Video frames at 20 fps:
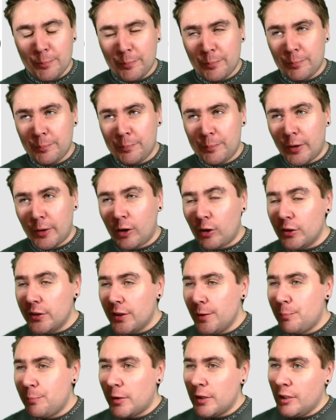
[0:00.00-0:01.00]
But are they
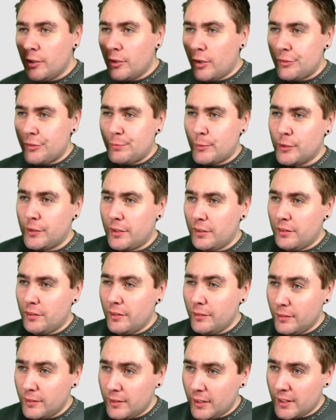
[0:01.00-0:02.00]
biting off more than
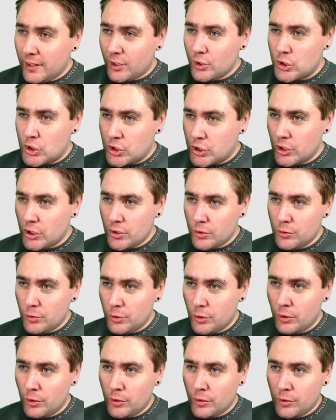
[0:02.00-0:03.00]
they can chew
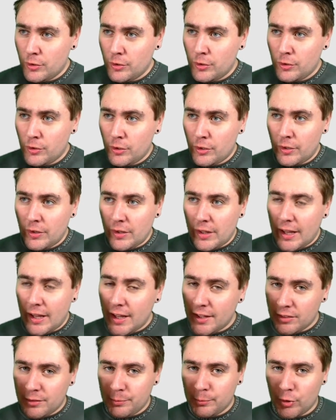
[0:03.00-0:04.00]
at
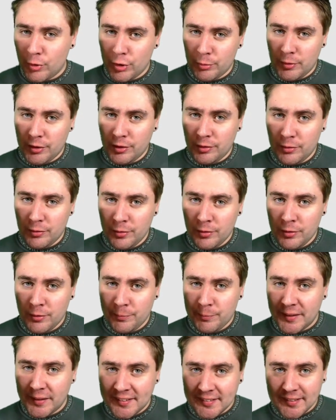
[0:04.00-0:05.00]
the moment? By
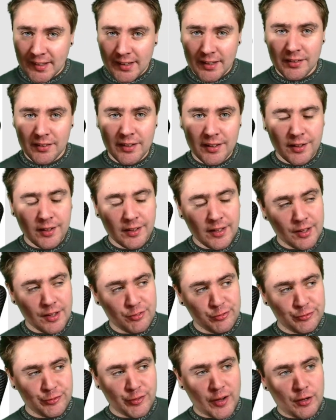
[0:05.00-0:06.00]
saying they can get
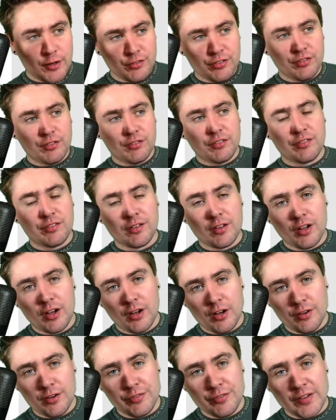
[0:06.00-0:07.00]
thousands
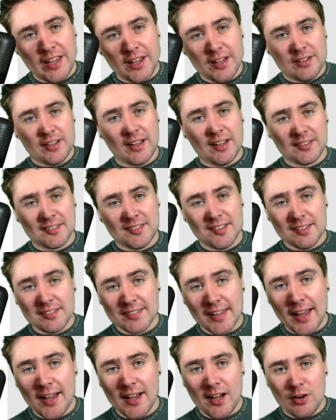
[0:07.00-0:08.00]
of air taxis
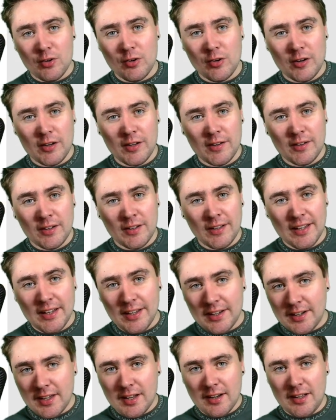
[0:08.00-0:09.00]
out in
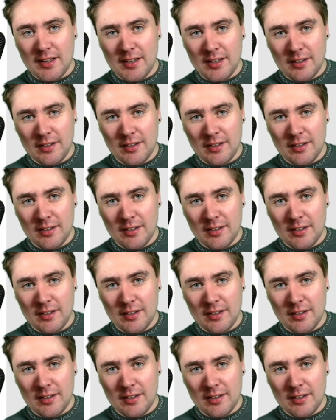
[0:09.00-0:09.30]
L A,